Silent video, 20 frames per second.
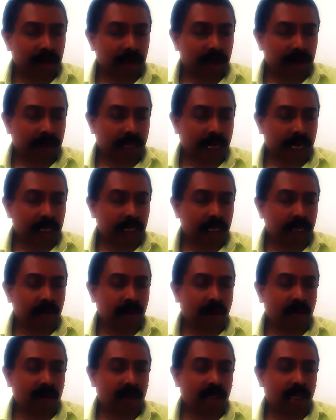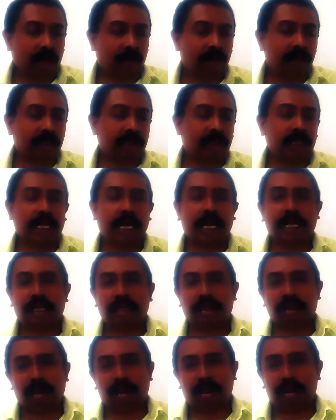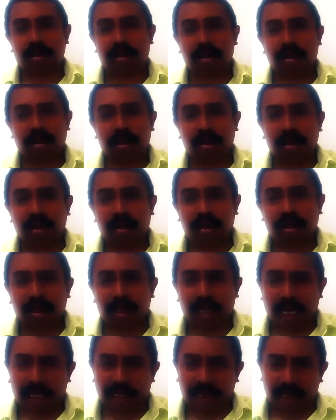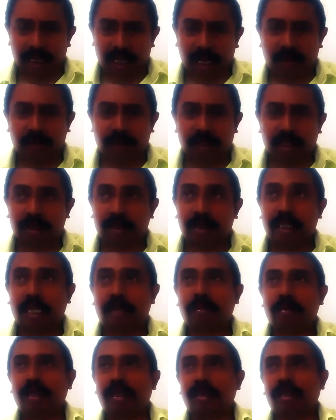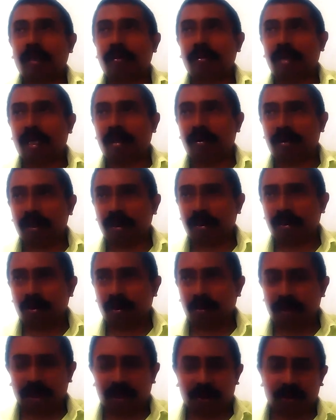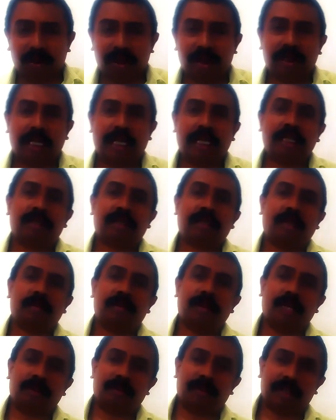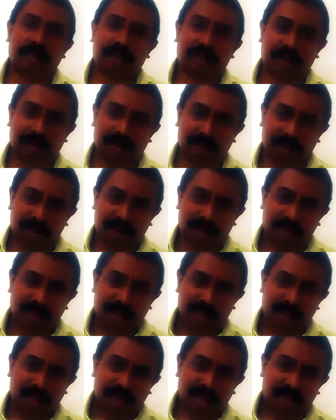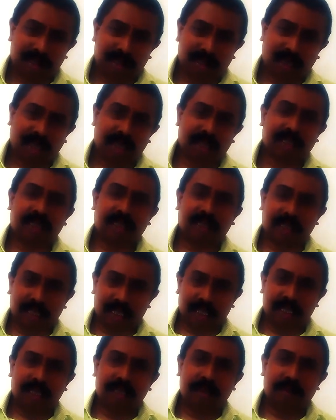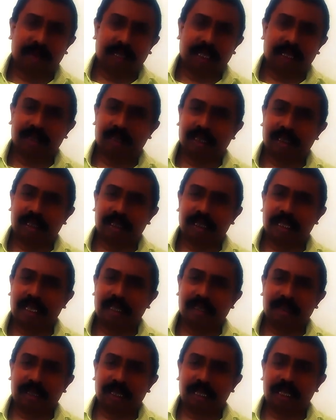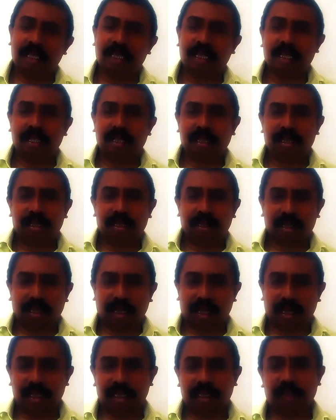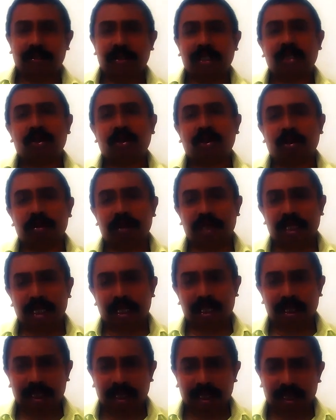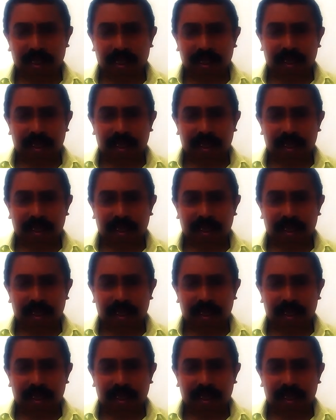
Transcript: They sang about lovers dying, dying lovers. That means some lovers commit suicide, some lovers are killed, because India is a country with so many